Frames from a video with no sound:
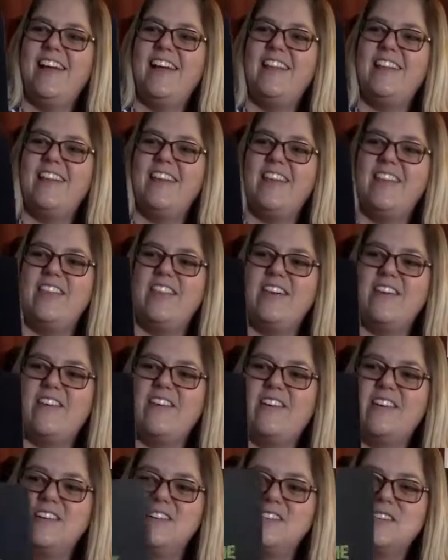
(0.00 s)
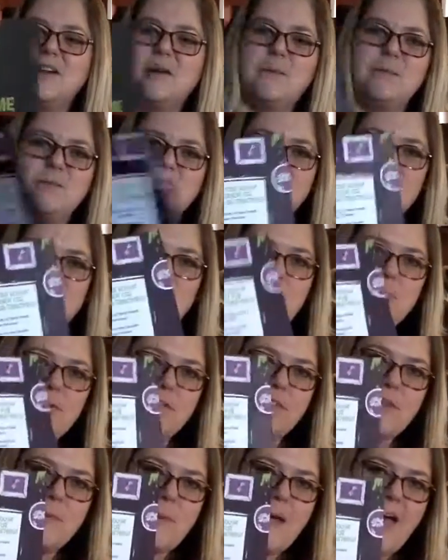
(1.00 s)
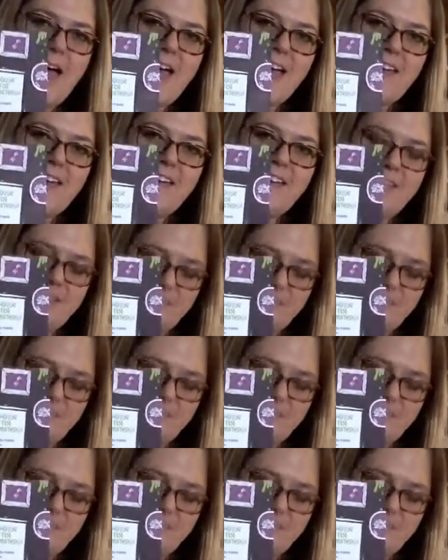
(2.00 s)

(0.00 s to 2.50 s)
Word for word: And then there are some tips on the back.